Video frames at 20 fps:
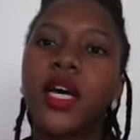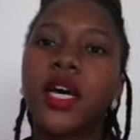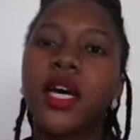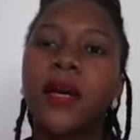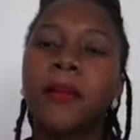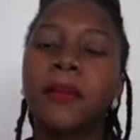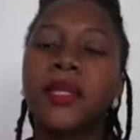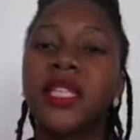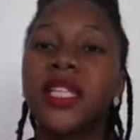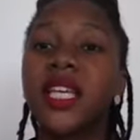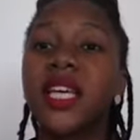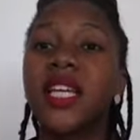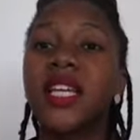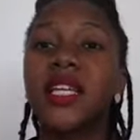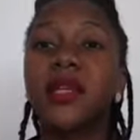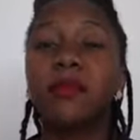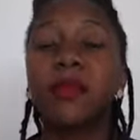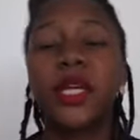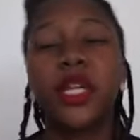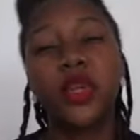But then
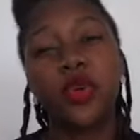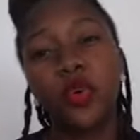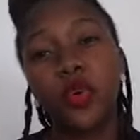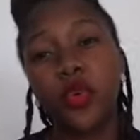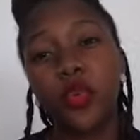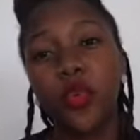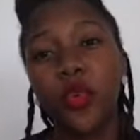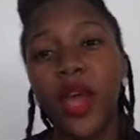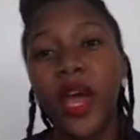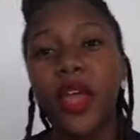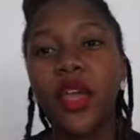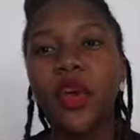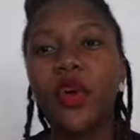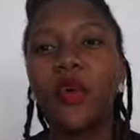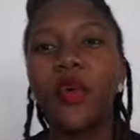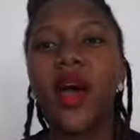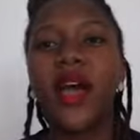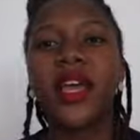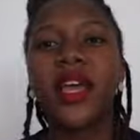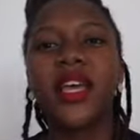depending on where you're
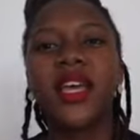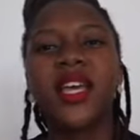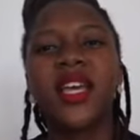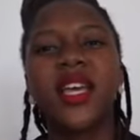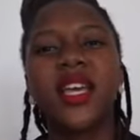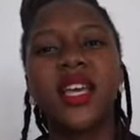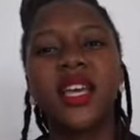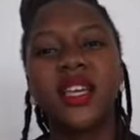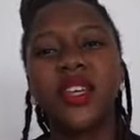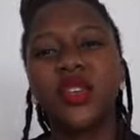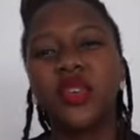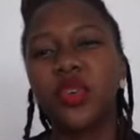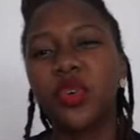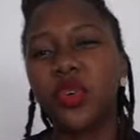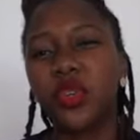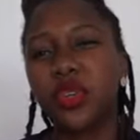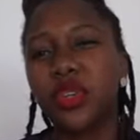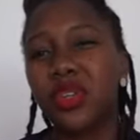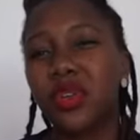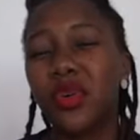working,
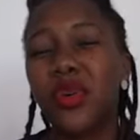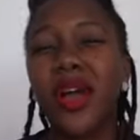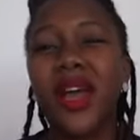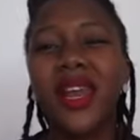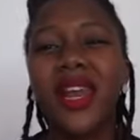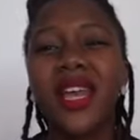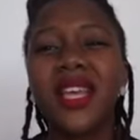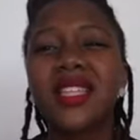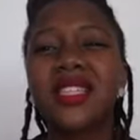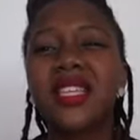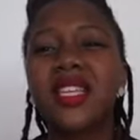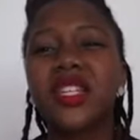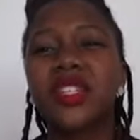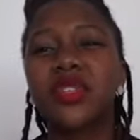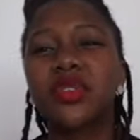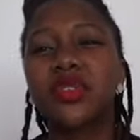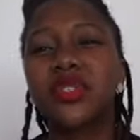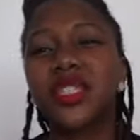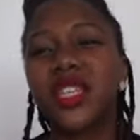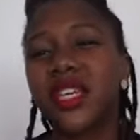
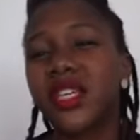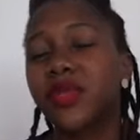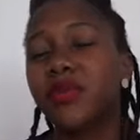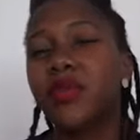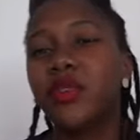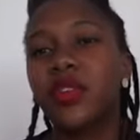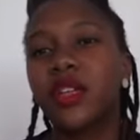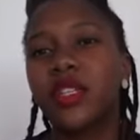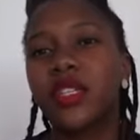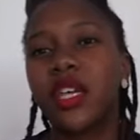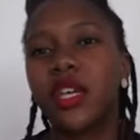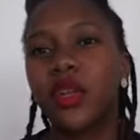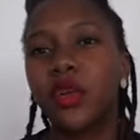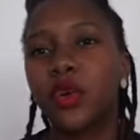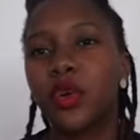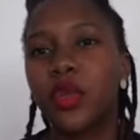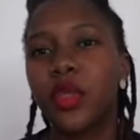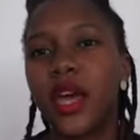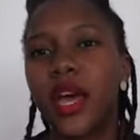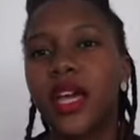organizations, experience and
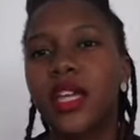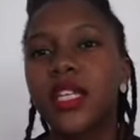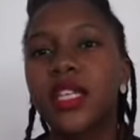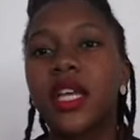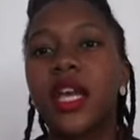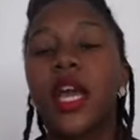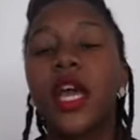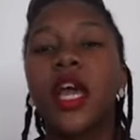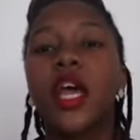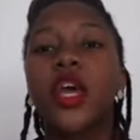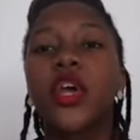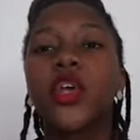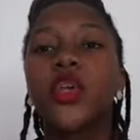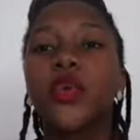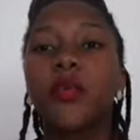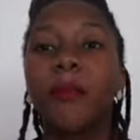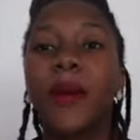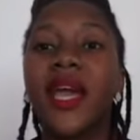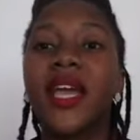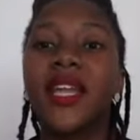all that,
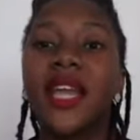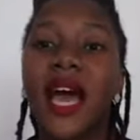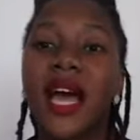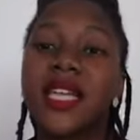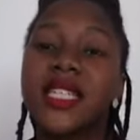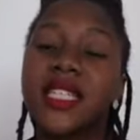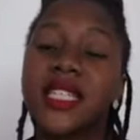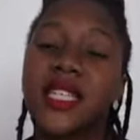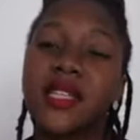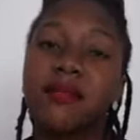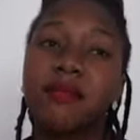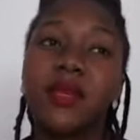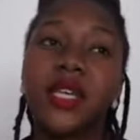you might actually be